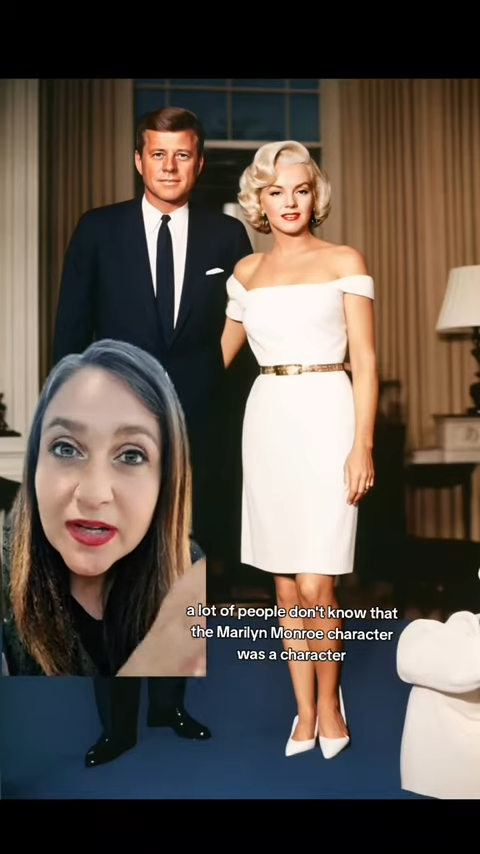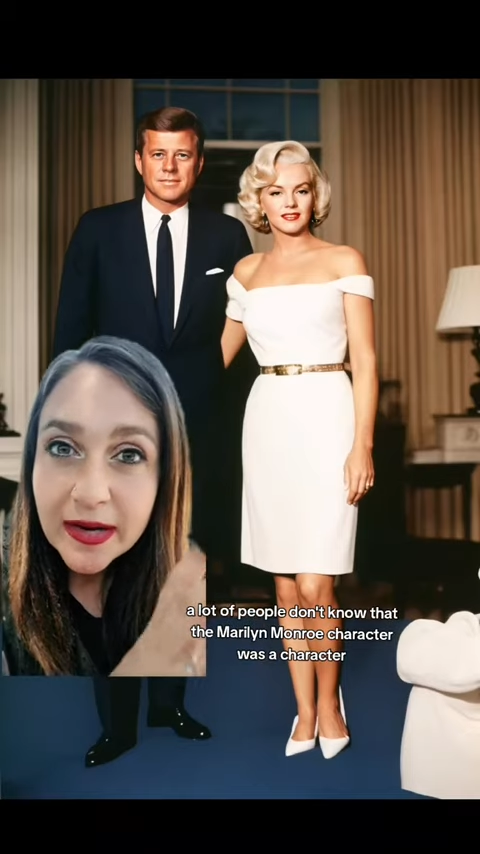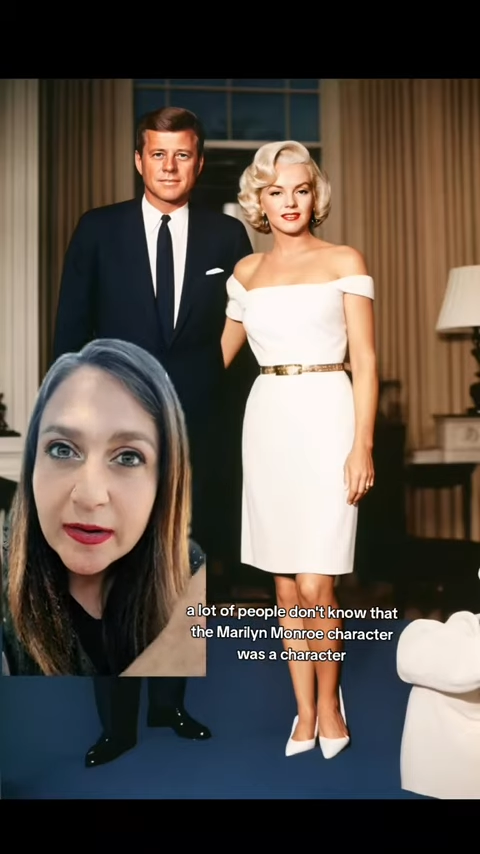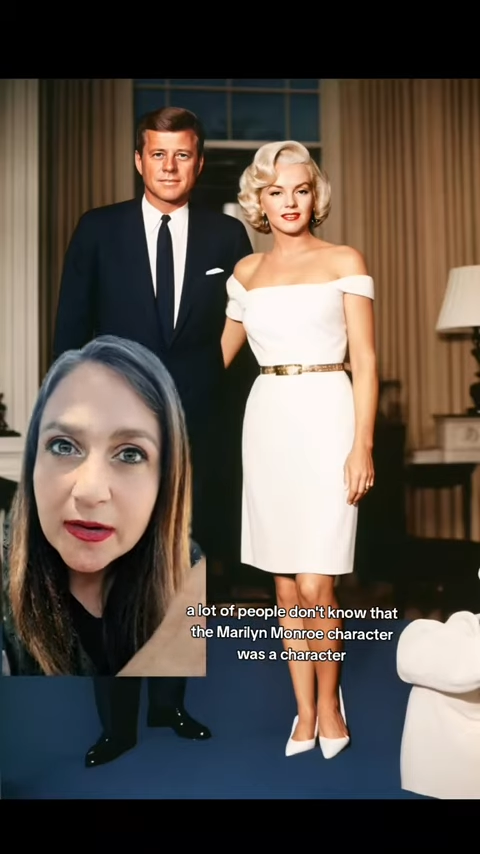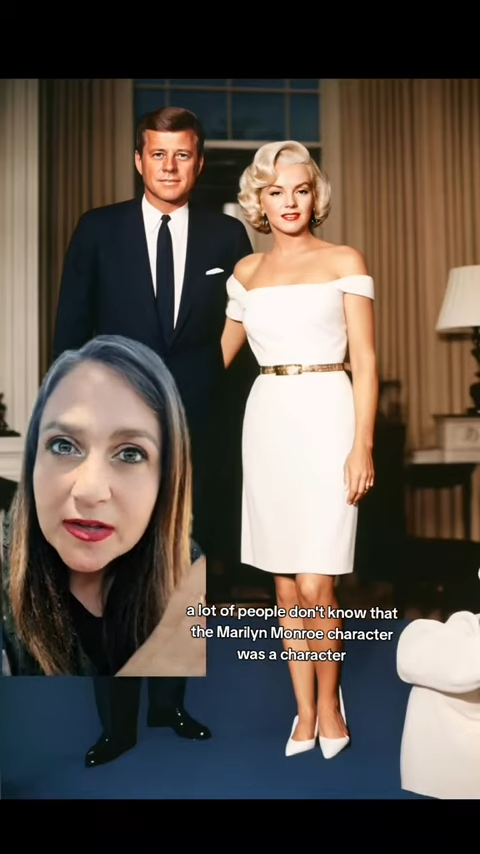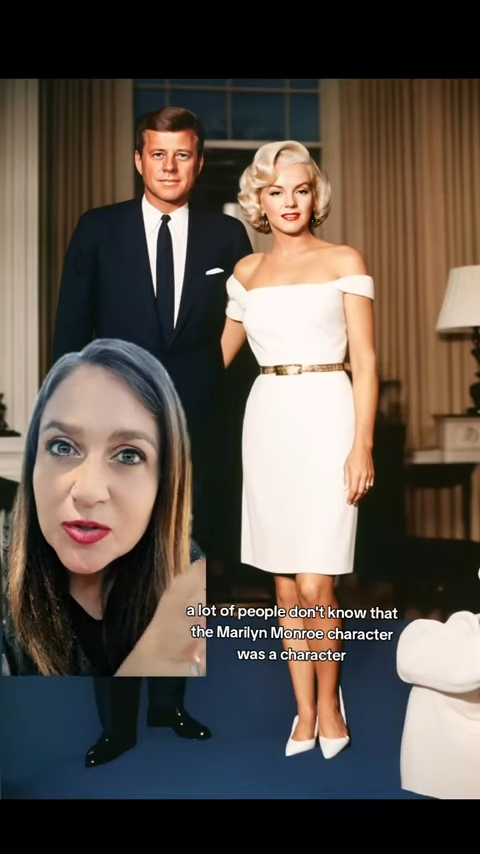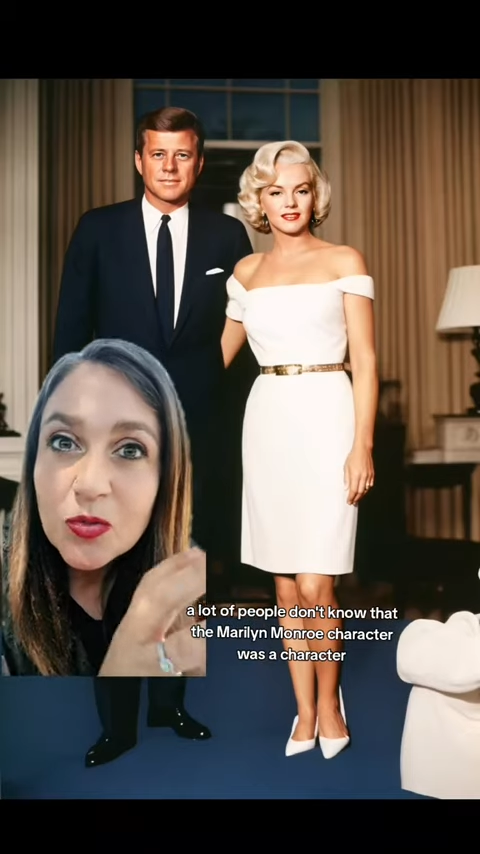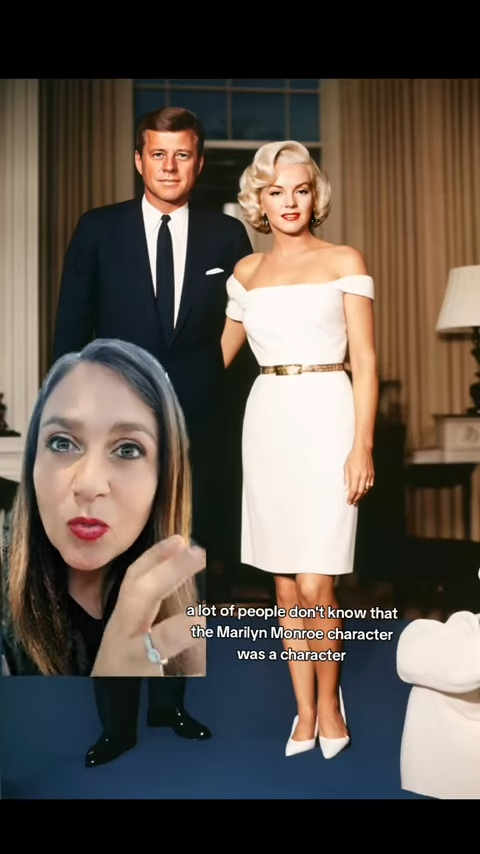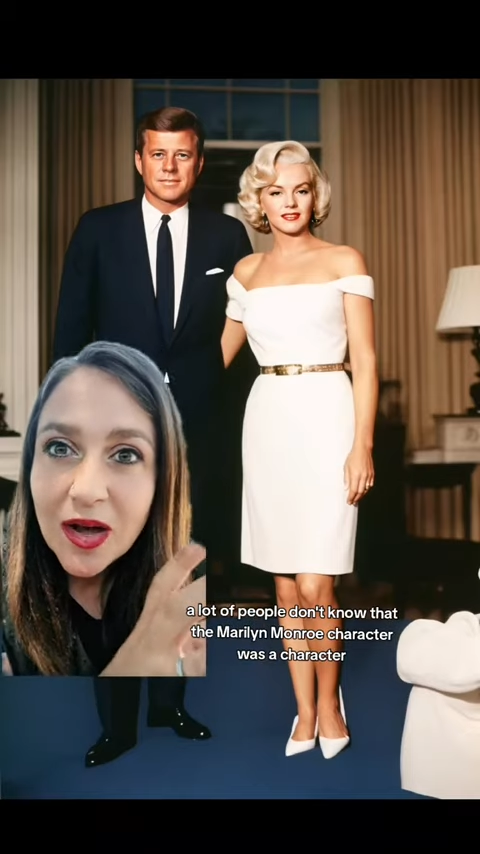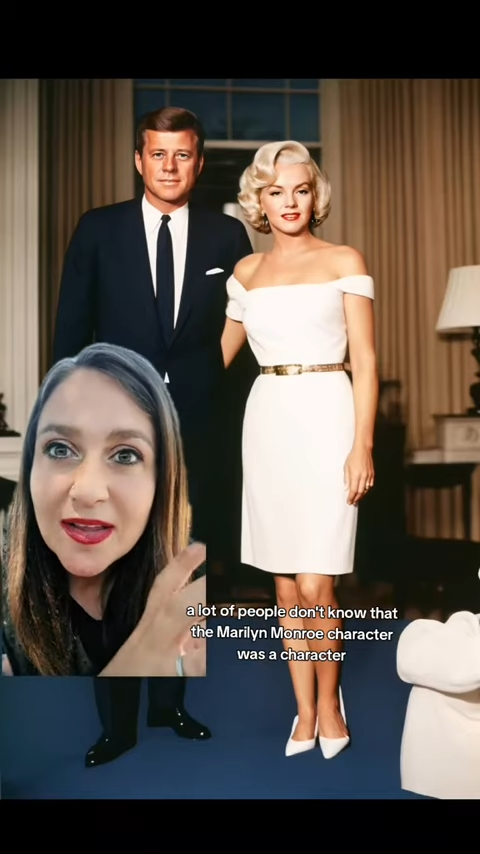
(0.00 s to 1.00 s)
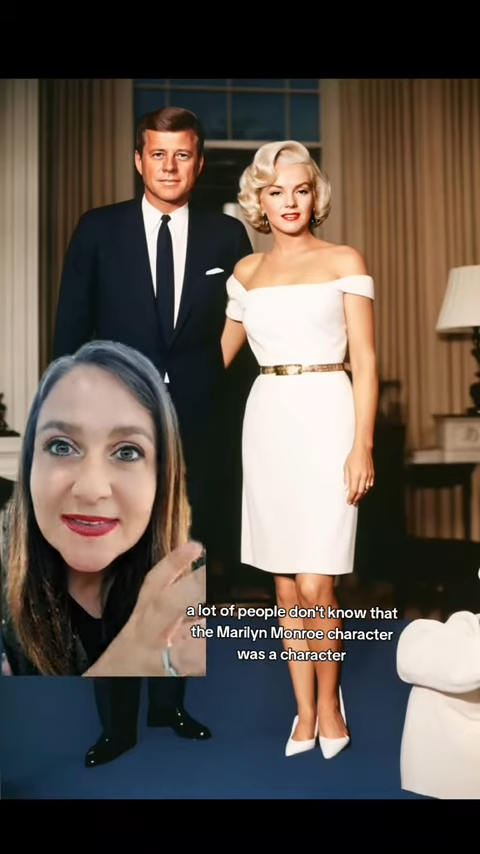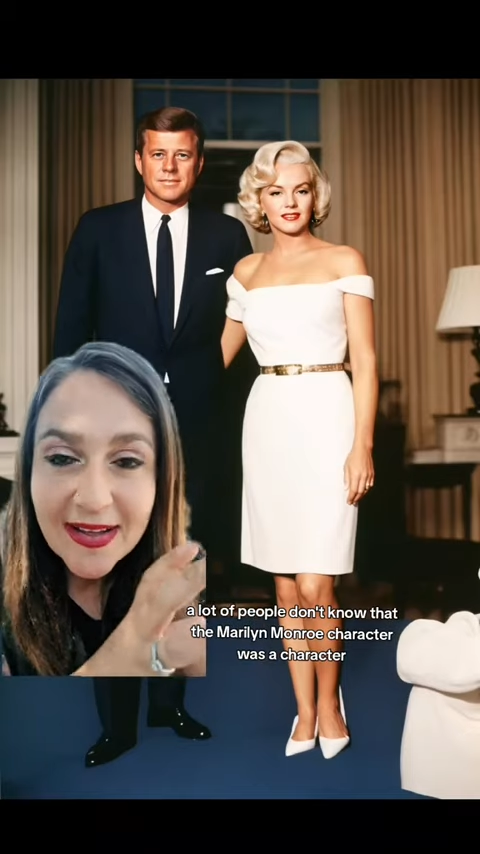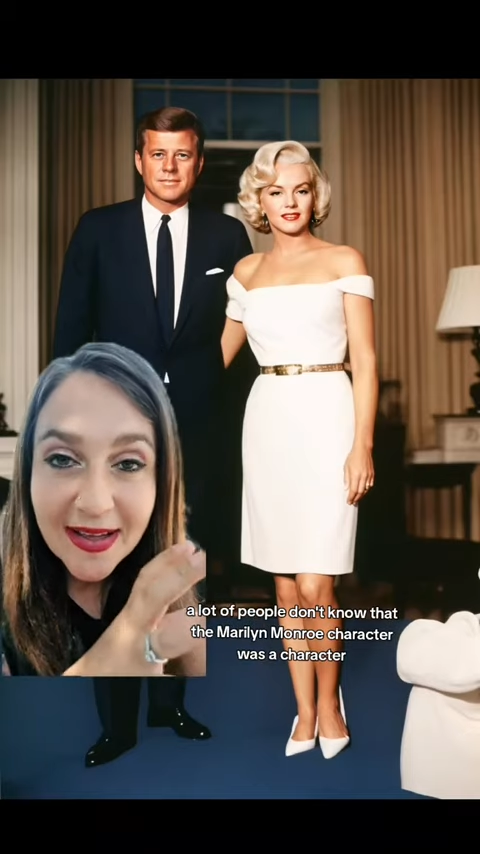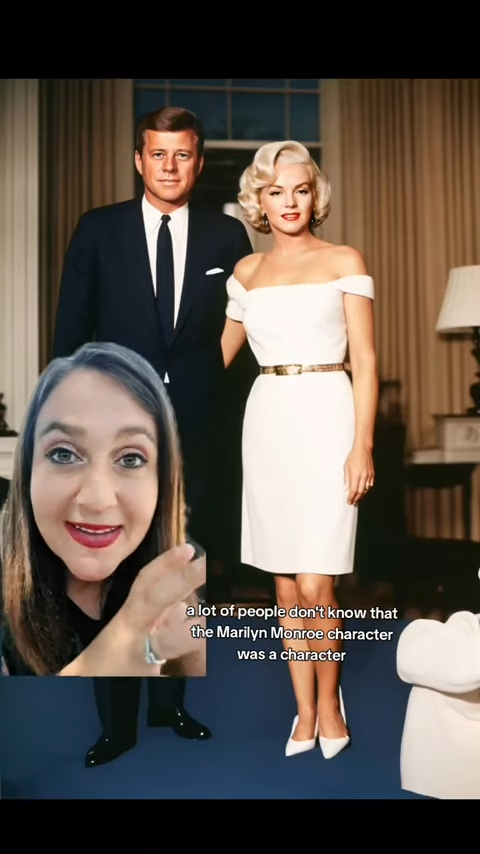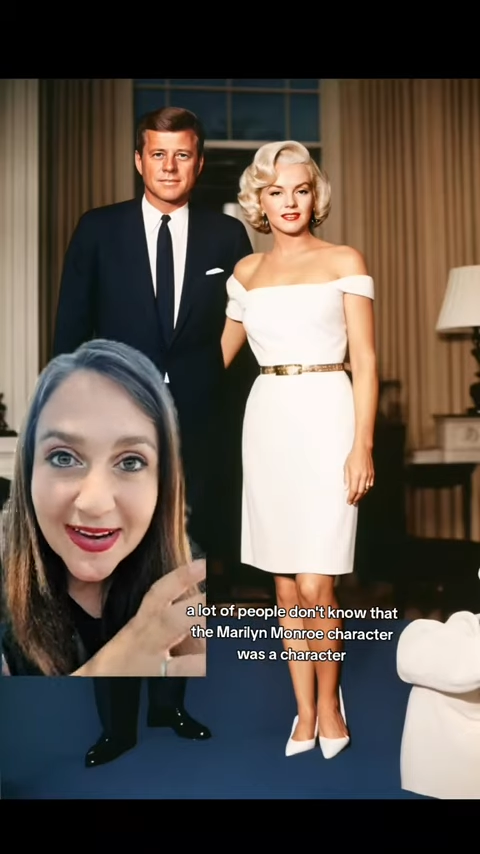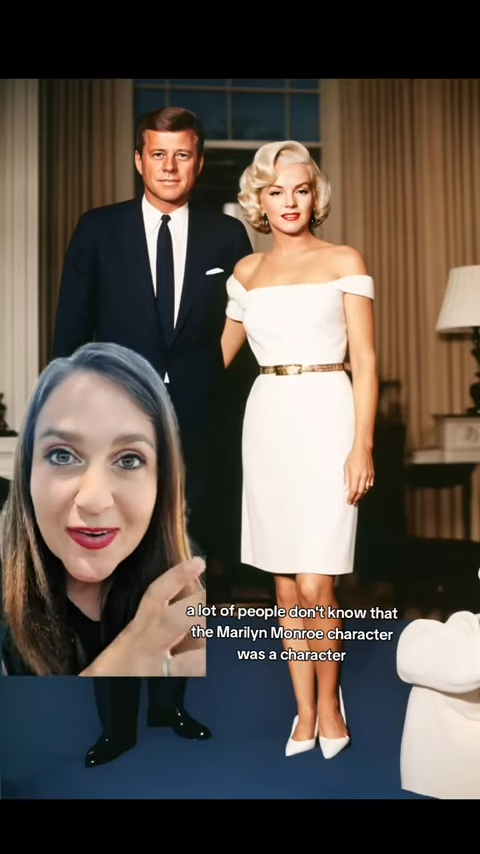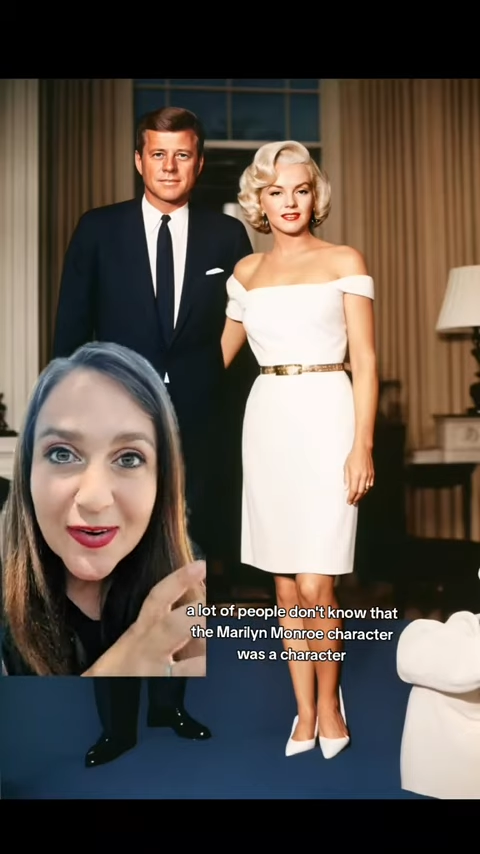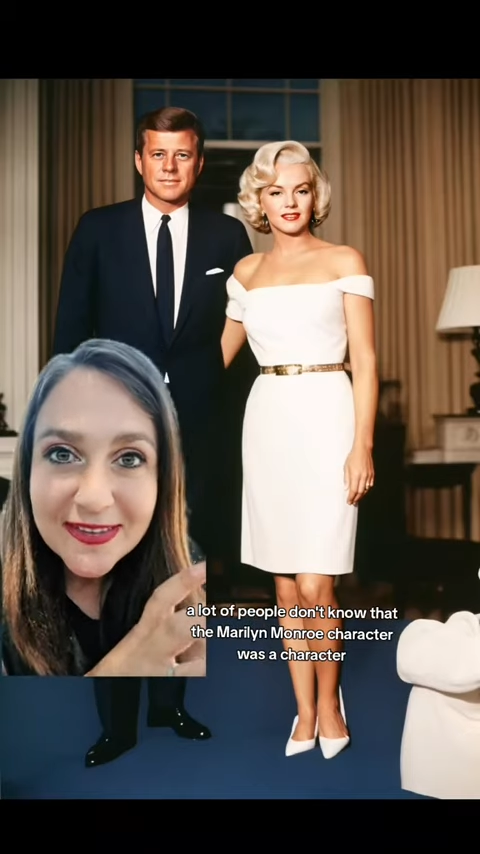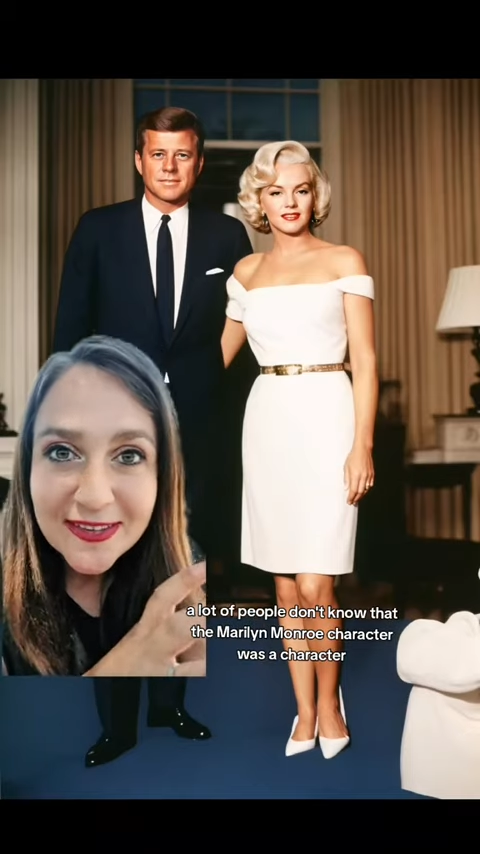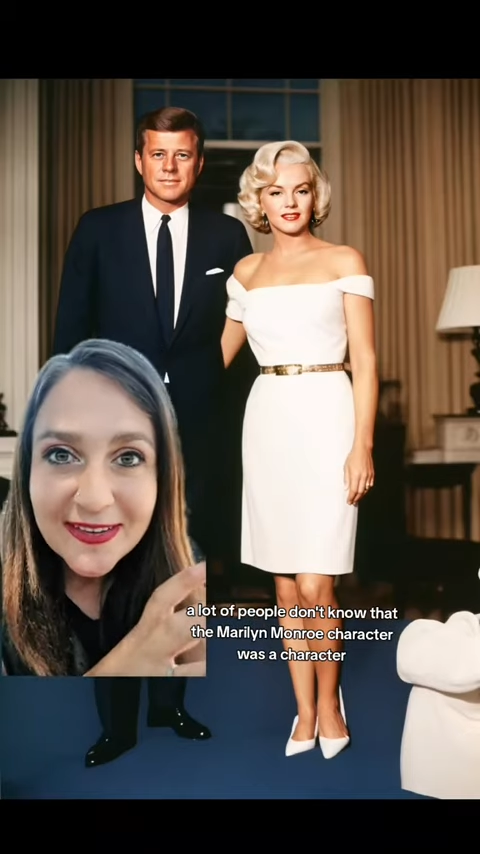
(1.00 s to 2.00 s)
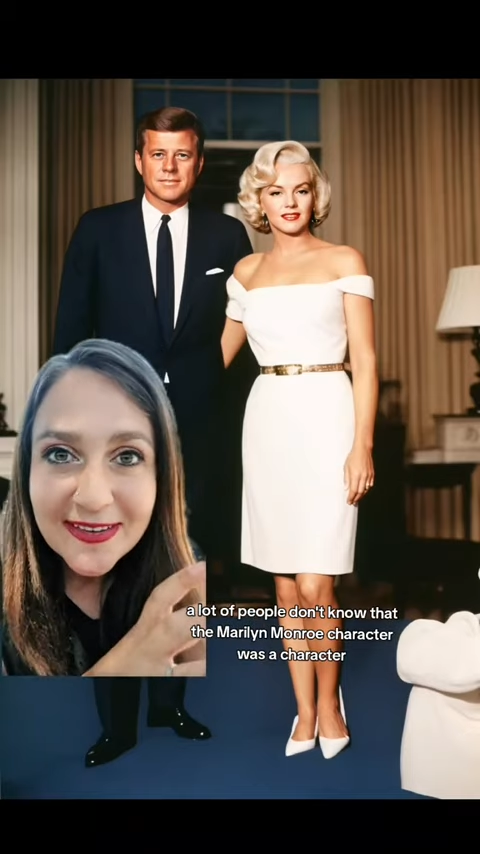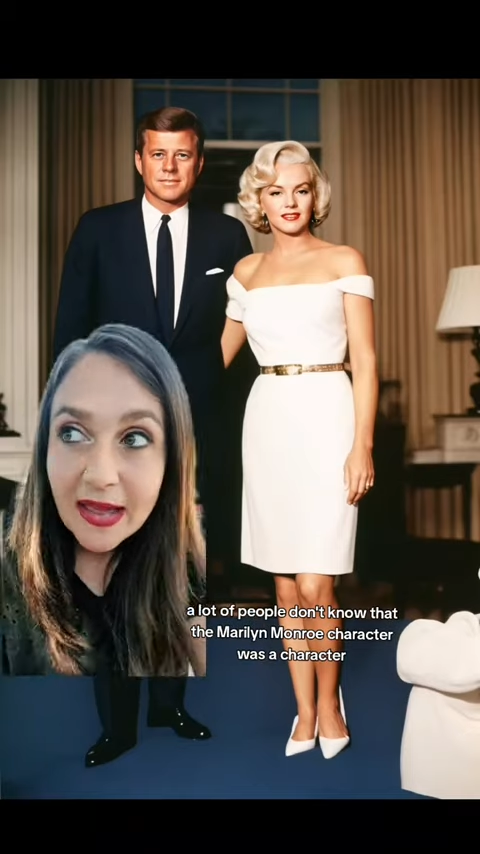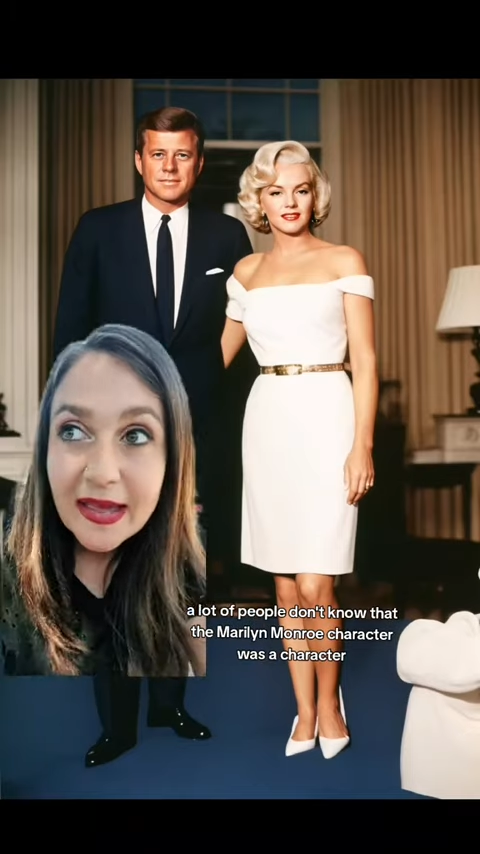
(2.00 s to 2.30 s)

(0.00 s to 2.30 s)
character was a character.